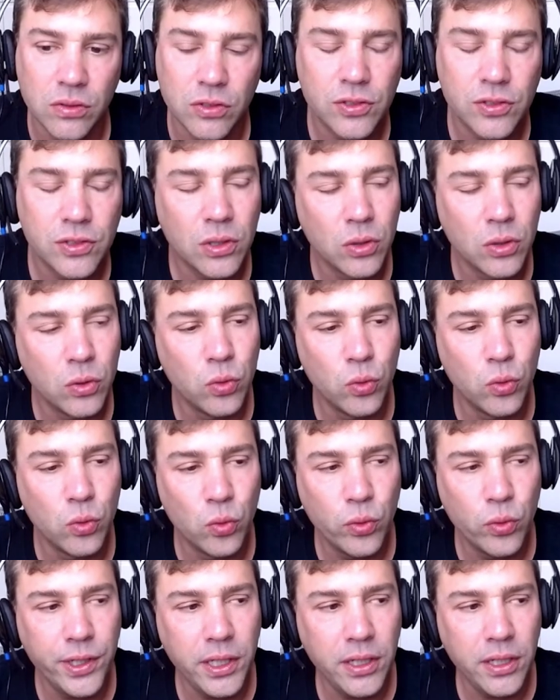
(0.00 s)
So
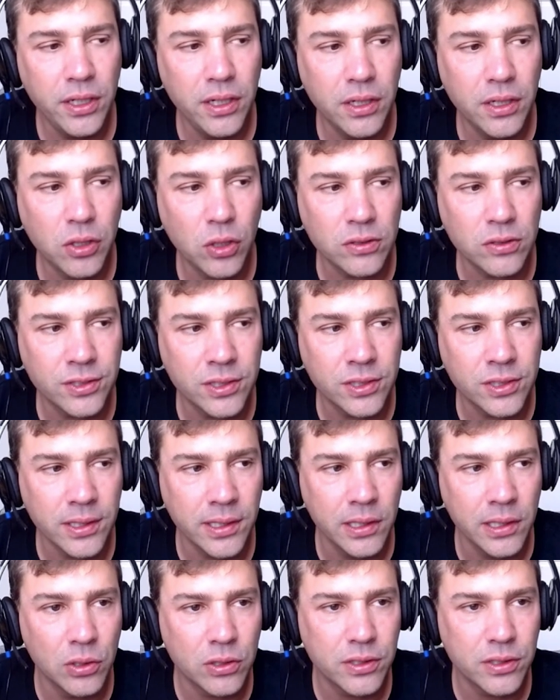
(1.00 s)
we
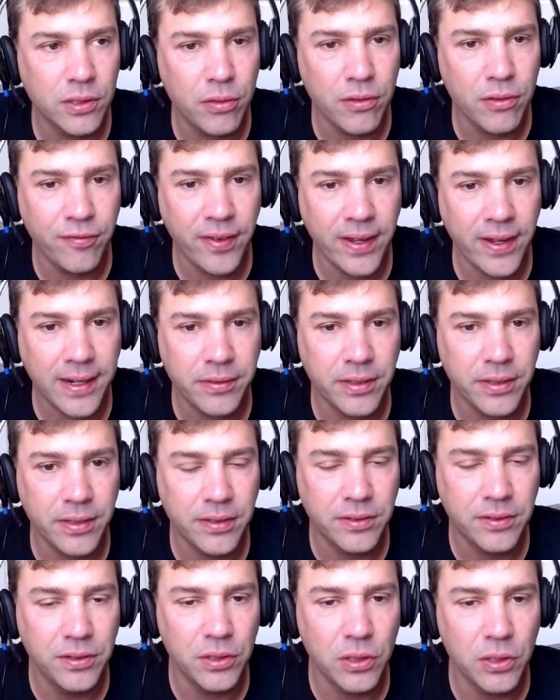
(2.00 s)
constantly looked at the fact
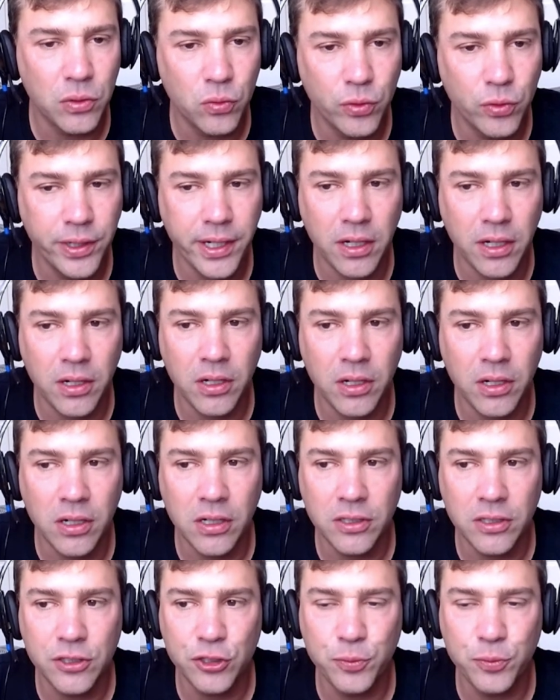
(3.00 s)
that, you know, we
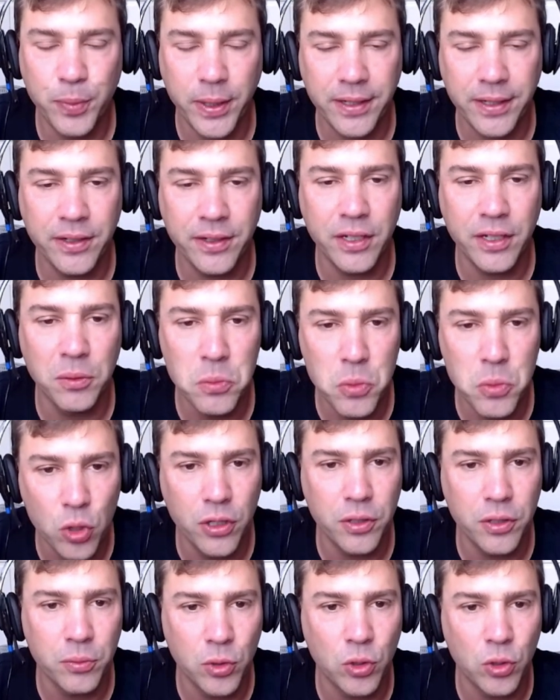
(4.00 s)
are spending
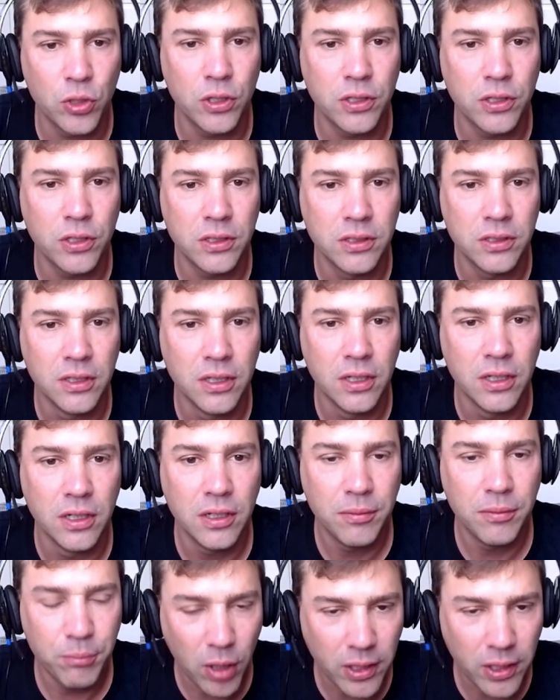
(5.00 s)
more and more
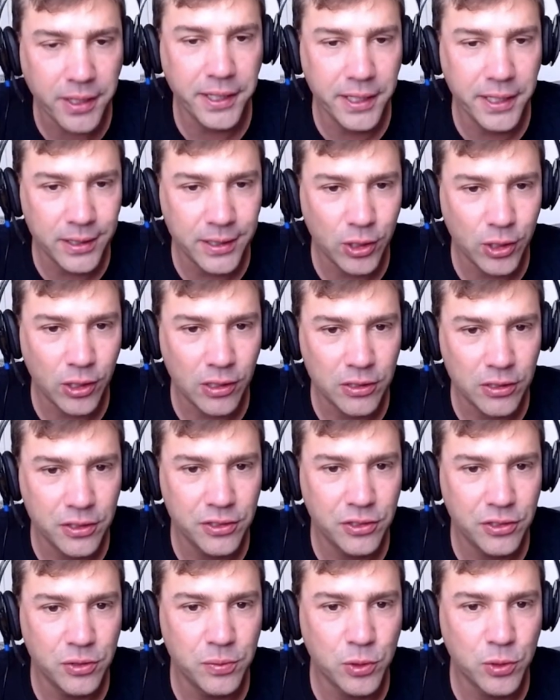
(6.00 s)
marketing
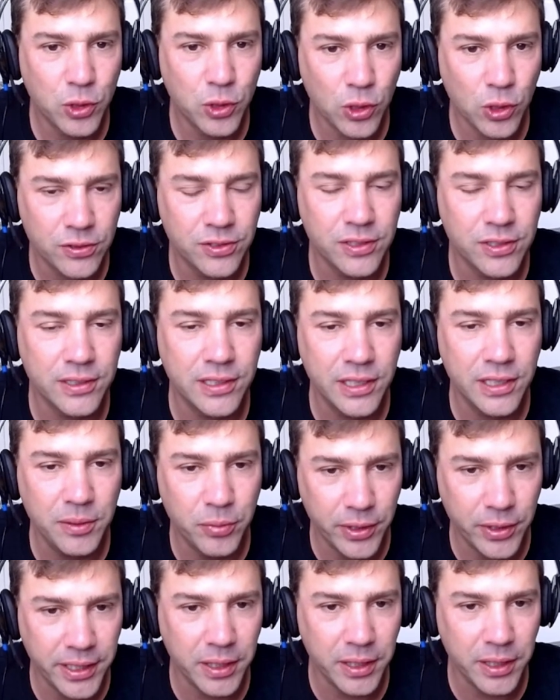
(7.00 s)
dollars to constantly
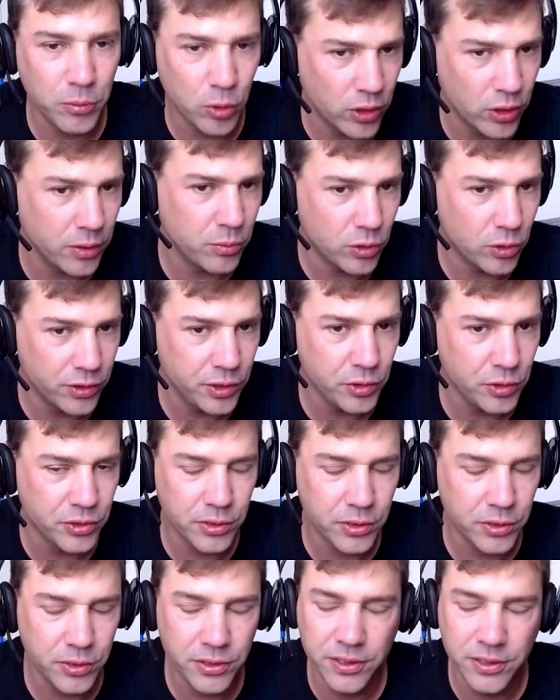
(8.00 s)
bring more and more
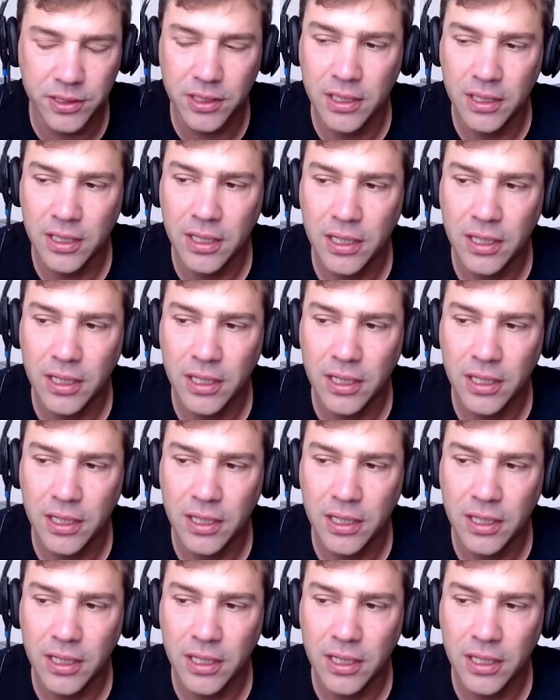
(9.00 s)
users.